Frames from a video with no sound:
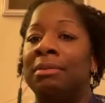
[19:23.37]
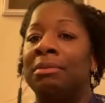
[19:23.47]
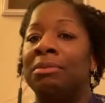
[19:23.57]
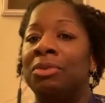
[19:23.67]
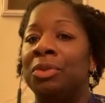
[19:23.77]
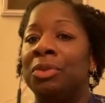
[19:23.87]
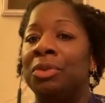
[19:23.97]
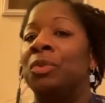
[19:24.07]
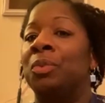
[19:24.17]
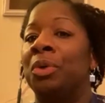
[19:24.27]
and
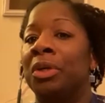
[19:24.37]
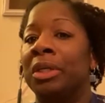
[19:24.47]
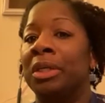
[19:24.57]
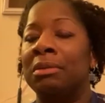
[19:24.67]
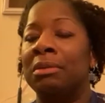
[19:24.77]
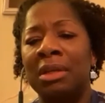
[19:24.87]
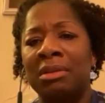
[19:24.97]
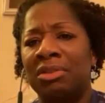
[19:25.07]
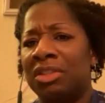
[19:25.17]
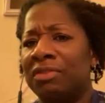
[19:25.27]
doing this work and
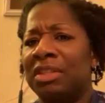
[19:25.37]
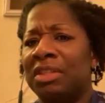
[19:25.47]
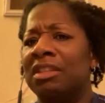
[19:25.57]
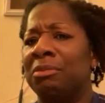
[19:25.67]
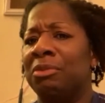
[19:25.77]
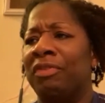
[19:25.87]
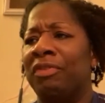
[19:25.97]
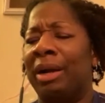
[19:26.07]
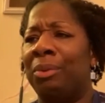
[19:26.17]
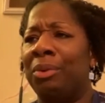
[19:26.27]
shifting some of
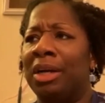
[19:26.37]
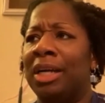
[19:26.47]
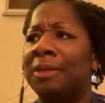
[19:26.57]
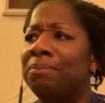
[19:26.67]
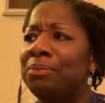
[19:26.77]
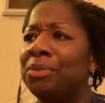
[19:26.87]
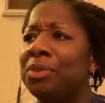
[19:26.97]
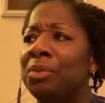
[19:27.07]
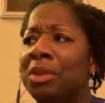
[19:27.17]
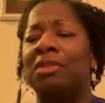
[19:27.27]
our,
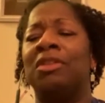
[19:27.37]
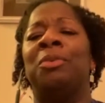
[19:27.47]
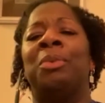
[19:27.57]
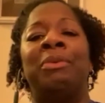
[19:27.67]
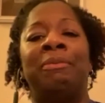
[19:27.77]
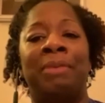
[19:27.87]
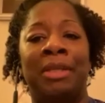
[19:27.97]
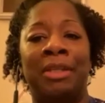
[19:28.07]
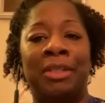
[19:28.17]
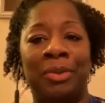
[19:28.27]
this is the way we've
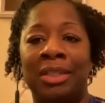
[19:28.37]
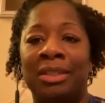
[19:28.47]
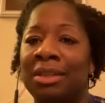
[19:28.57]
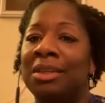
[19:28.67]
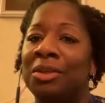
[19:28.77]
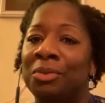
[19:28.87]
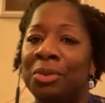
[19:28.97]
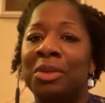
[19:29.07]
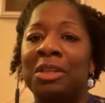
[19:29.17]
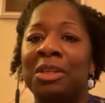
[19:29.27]
been doing it.
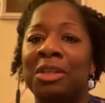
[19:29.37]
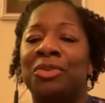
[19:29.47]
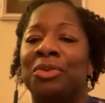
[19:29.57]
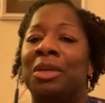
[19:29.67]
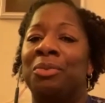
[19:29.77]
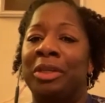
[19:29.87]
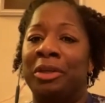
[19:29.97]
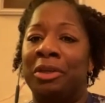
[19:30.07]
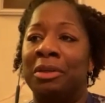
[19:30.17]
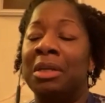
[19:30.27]
We want to make sure that
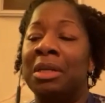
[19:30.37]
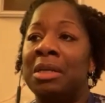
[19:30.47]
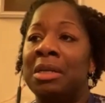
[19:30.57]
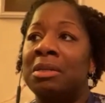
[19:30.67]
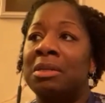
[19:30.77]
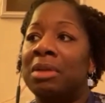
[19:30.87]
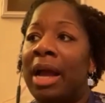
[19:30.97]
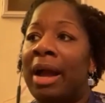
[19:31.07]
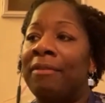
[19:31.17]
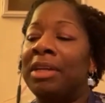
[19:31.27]
we are
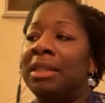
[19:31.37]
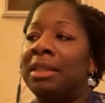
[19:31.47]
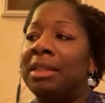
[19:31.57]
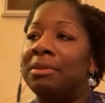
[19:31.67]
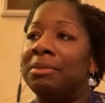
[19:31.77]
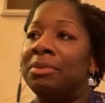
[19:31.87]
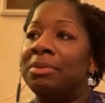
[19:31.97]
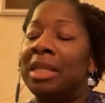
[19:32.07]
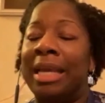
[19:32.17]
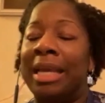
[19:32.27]
having
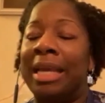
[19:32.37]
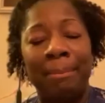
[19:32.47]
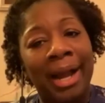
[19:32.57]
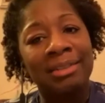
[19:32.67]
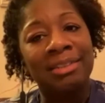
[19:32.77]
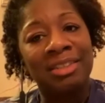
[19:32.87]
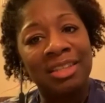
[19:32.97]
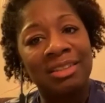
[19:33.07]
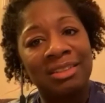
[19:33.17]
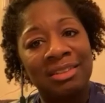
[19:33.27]
the impact,